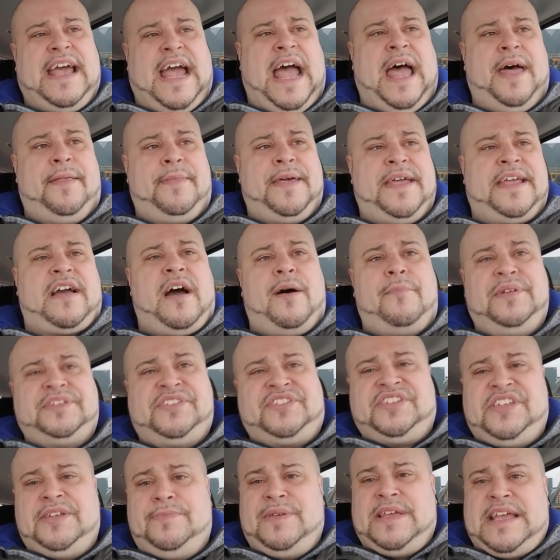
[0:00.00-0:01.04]
And they come and
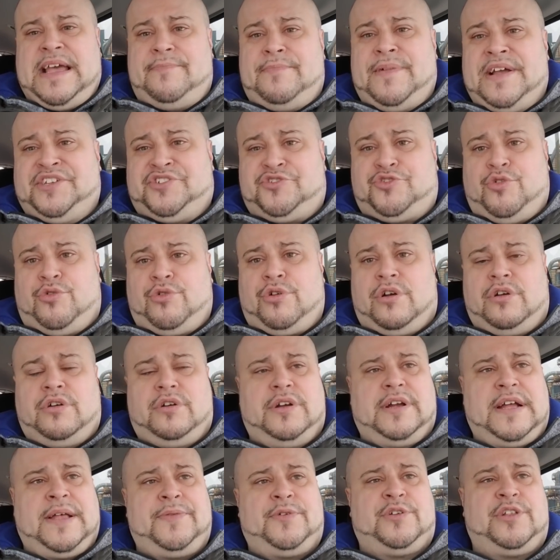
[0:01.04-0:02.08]
see me at my store.
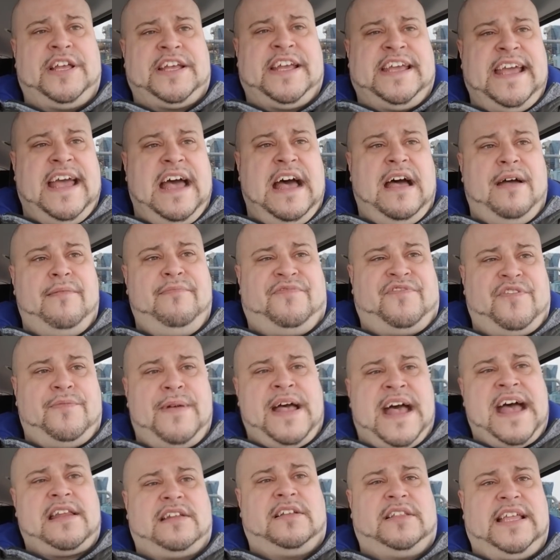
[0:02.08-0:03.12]
And they're like, yeah, I'm from
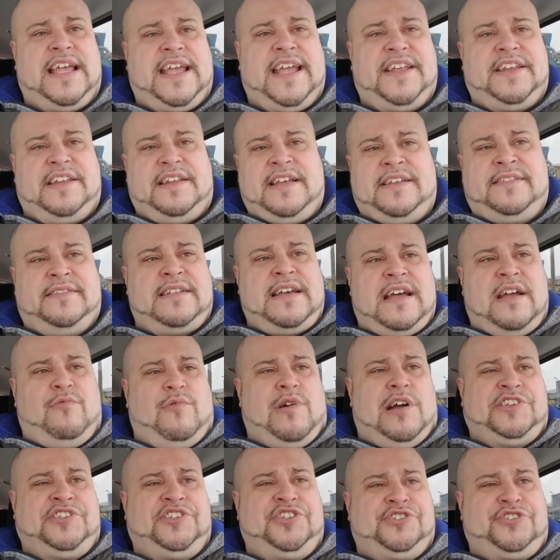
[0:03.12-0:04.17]
Adelaide, and I
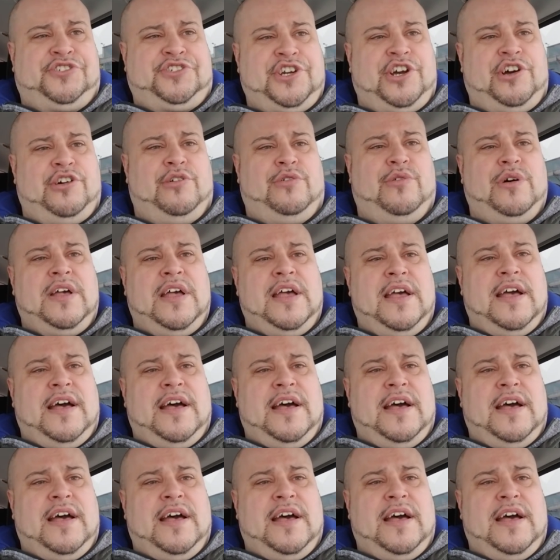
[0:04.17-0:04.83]
watch your show.